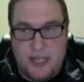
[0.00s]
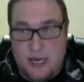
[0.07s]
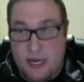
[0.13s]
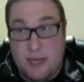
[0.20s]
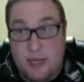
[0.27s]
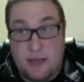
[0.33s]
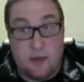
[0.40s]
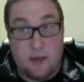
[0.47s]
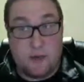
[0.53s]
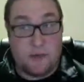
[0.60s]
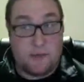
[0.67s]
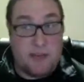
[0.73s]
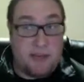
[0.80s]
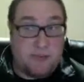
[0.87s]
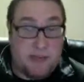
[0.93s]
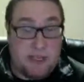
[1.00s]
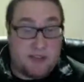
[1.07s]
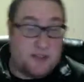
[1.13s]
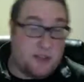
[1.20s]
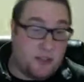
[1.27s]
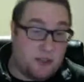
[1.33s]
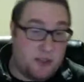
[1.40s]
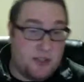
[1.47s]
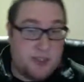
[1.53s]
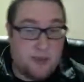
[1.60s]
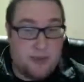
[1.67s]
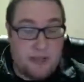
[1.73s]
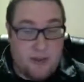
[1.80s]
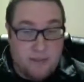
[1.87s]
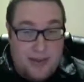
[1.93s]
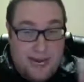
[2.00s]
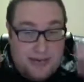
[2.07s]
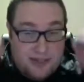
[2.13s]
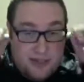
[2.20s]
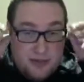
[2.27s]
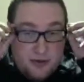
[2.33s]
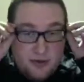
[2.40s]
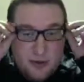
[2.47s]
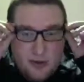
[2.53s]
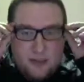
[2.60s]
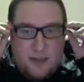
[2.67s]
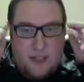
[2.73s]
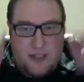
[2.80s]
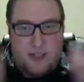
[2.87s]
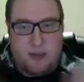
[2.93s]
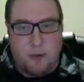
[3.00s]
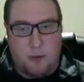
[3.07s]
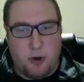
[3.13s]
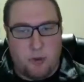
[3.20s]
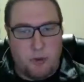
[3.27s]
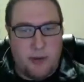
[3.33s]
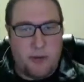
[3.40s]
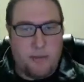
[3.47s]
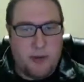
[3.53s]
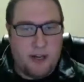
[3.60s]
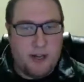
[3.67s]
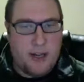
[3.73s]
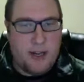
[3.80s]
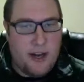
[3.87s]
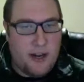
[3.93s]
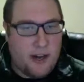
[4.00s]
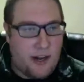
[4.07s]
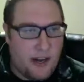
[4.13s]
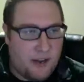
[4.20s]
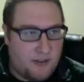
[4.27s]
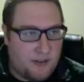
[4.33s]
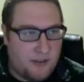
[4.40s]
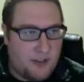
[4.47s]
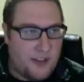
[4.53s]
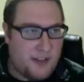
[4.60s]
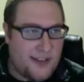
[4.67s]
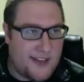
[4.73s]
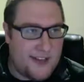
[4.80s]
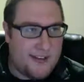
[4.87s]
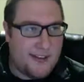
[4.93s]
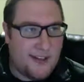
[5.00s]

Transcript: and those may be solutions that we come back to because they're appropriate. But I also think that